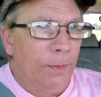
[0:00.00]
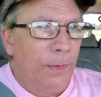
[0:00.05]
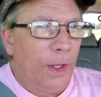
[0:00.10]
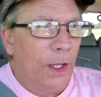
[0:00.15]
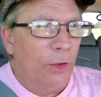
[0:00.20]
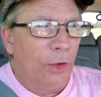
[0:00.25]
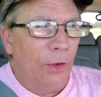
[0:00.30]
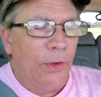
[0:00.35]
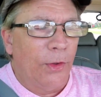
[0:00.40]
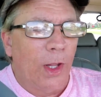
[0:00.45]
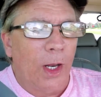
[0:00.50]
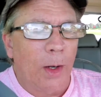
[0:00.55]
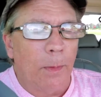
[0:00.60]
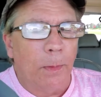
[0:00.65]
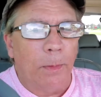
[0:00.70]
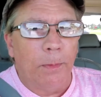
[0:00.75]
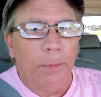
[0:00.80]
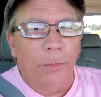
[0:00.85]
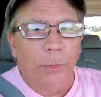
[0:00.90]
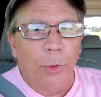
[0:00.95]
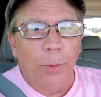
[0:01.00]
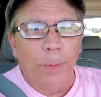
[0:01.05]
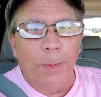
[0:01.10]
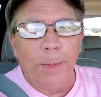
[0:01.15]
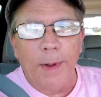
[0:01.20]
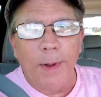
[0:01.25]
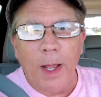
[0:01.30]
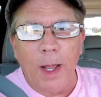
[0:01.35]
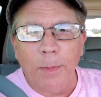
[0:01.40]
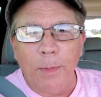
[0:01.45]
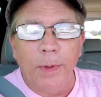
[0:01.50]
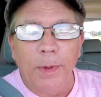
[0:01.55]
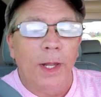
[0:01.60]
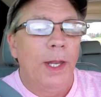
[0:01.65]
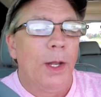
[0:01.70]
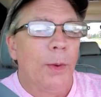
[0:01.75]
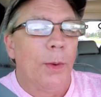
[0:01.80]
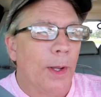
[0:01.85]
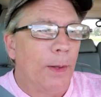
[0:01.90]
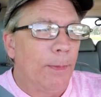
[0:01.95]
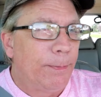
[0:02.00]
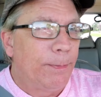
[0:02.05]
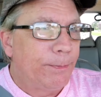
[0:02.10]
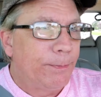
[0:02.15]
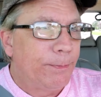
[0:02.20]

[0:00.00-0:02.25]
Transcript: That just kind of threw me back. But anyway.